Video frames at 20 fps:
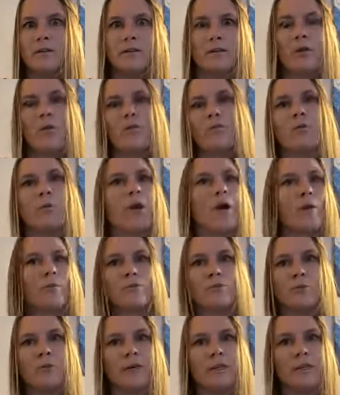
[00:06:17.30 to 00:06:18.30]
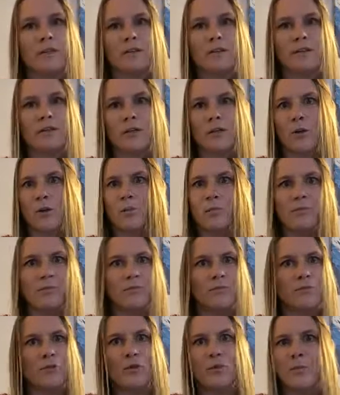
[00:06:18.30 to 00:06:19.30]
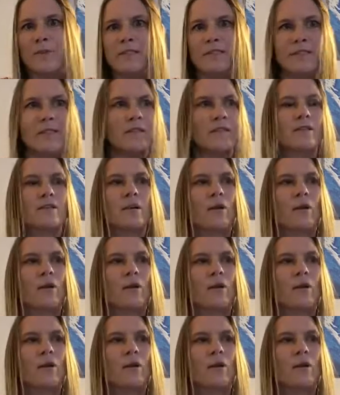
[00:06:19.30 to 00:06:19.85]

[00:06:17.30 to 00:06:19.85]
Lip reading: they're overwhelmed with, new business.